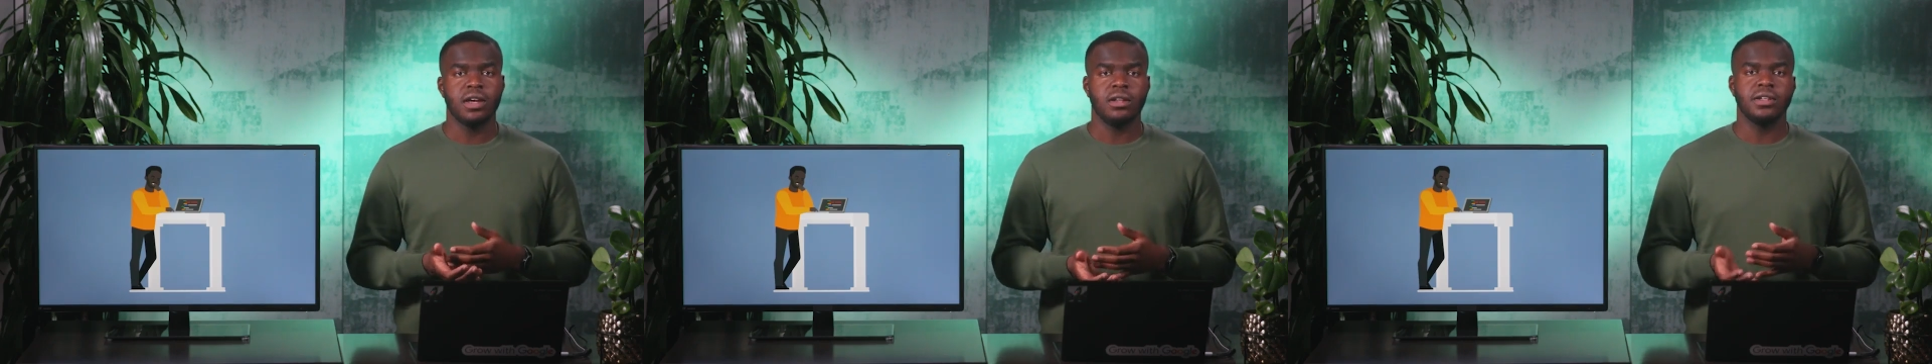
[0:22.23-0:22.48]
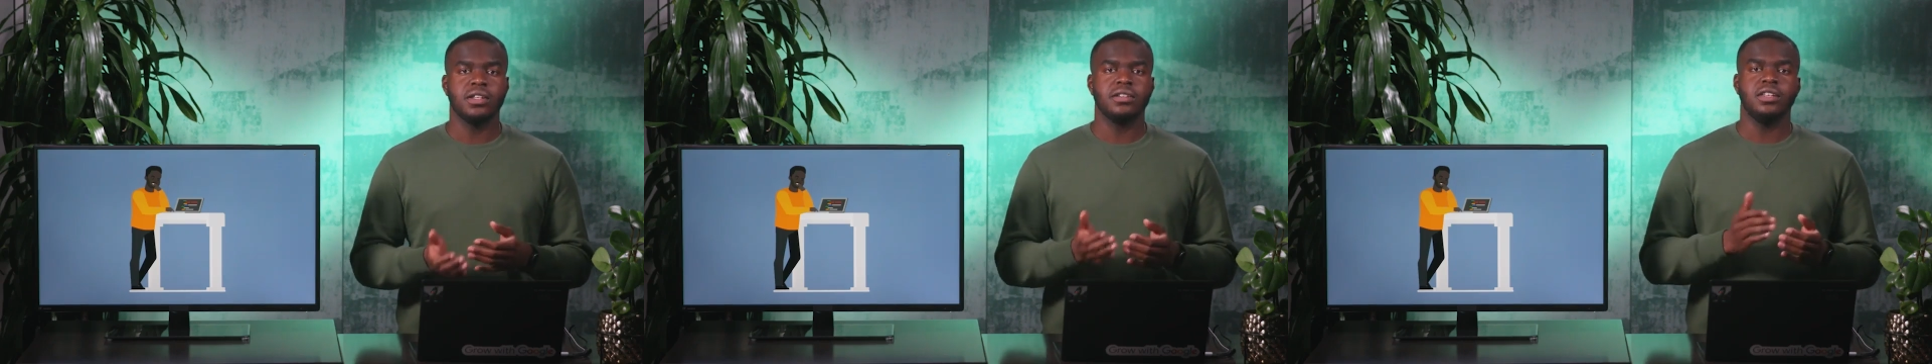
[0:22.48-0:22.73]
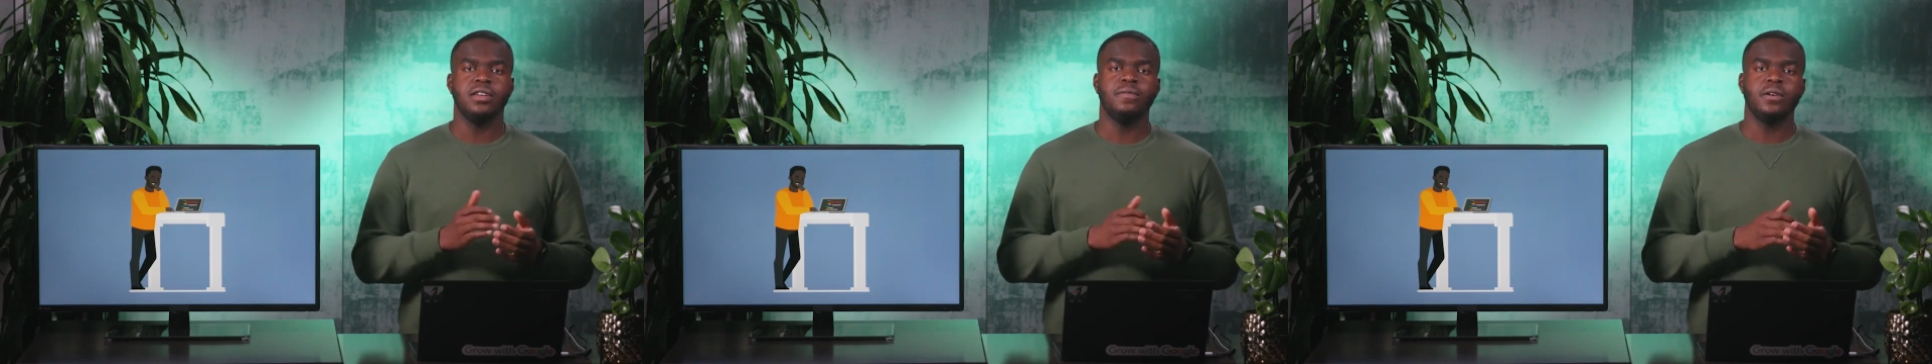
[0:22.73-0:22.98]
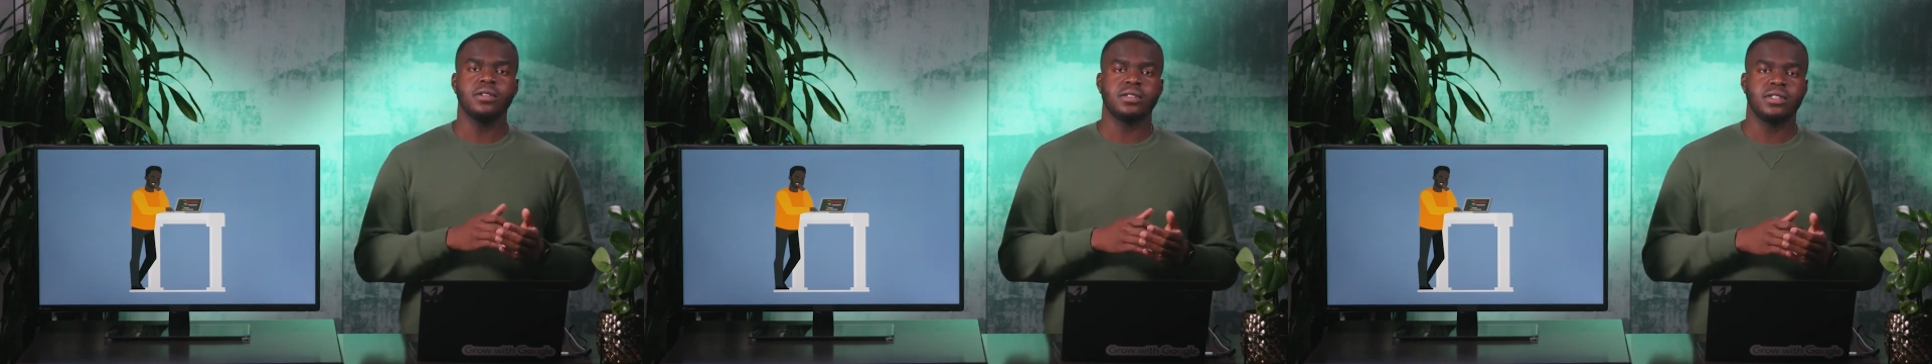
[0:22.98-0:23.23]
like the
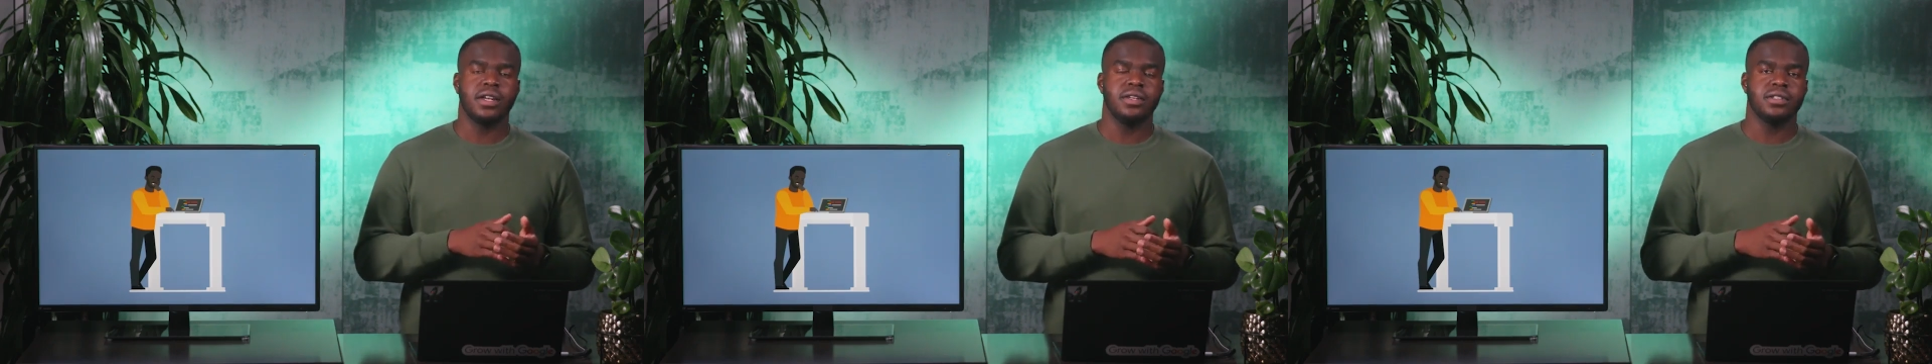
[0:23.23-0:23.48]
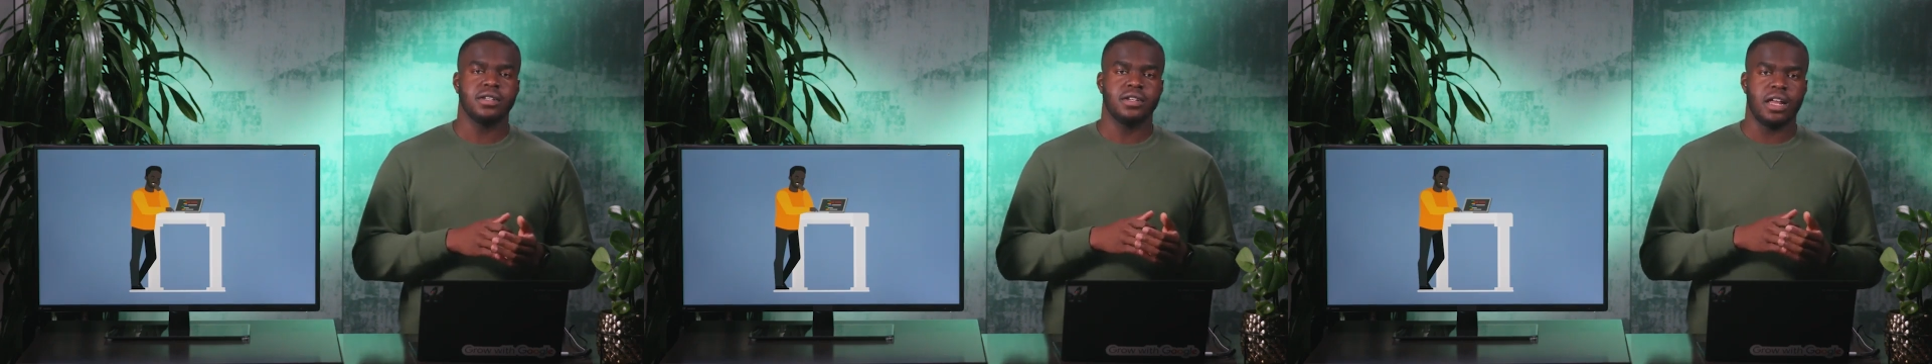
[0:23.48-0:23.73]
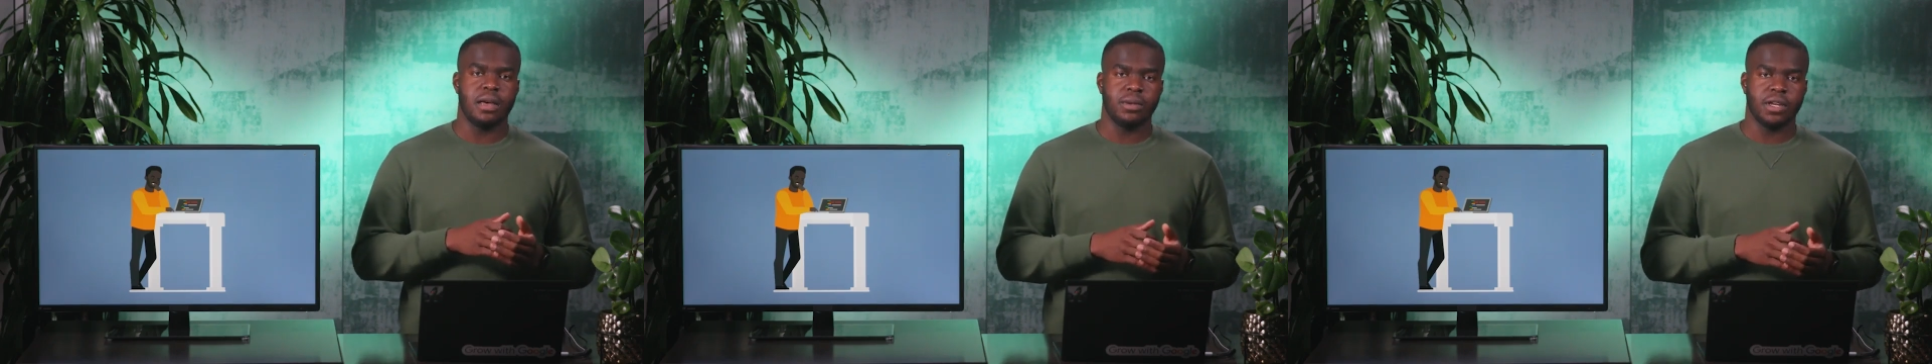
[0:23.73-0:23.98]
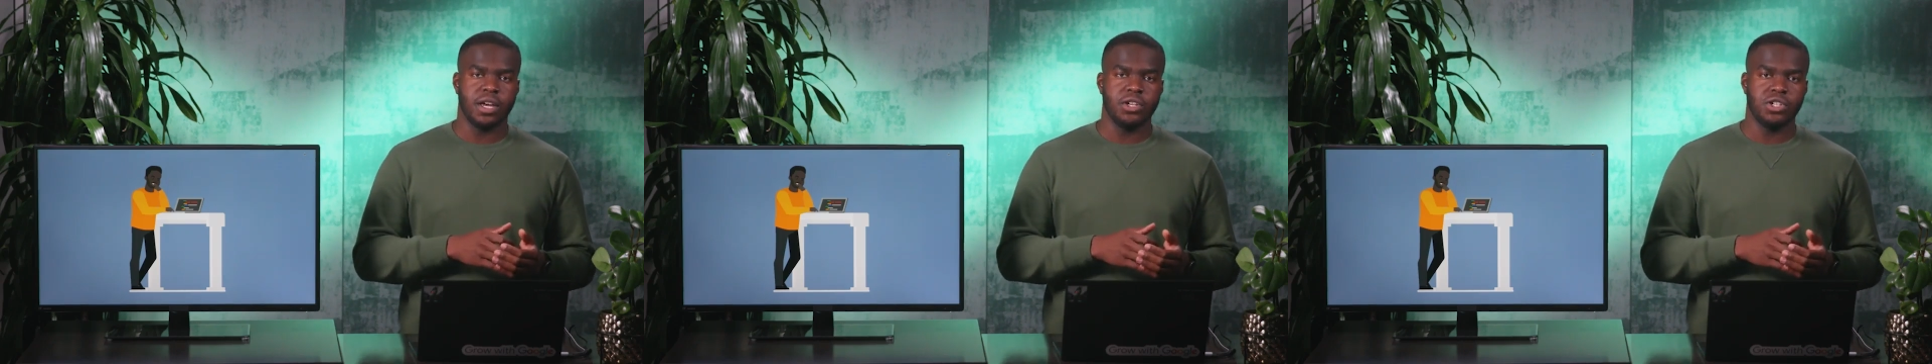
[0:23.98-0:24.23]
default settings on an
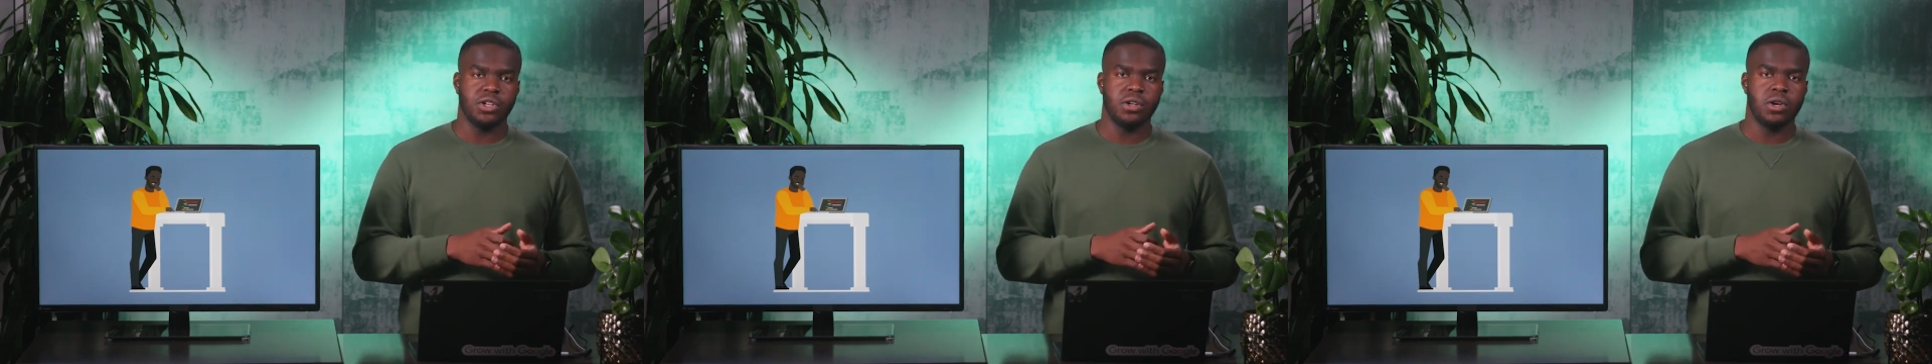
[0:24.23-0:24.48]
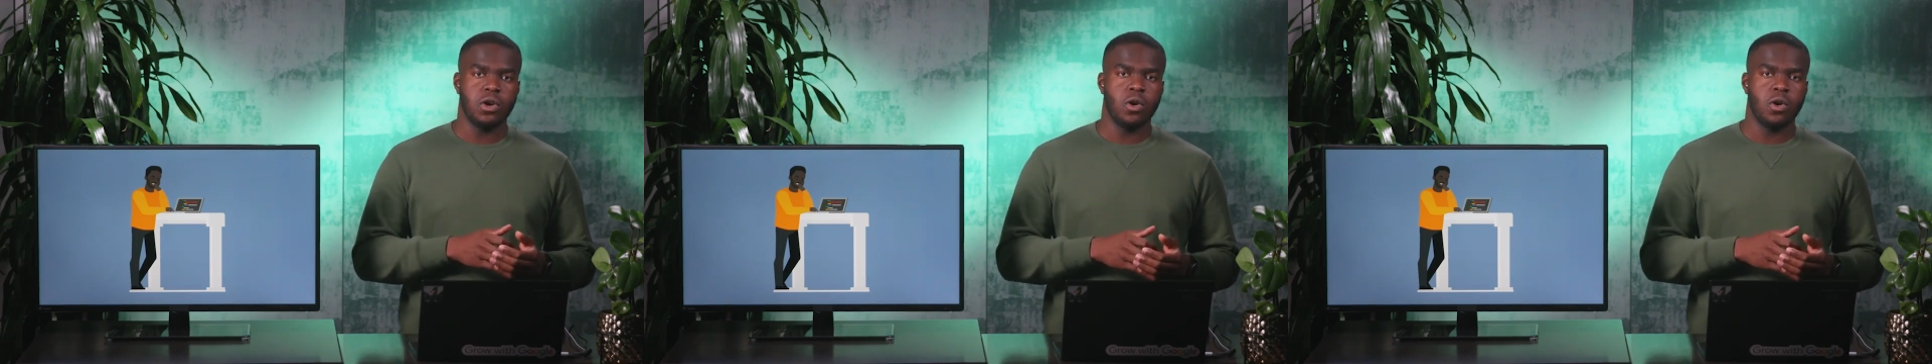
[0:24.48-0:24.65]
application